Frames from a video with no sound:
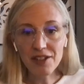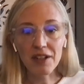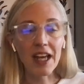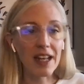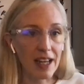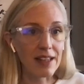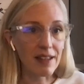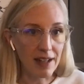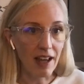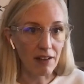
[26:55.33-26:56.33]
you're hitting
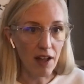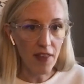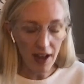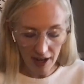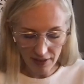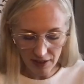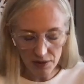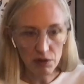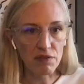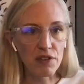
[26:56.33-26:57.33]
the nail on the head. That's
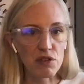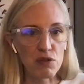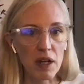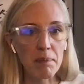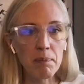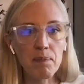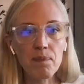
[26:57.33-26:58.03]
sort of the dream.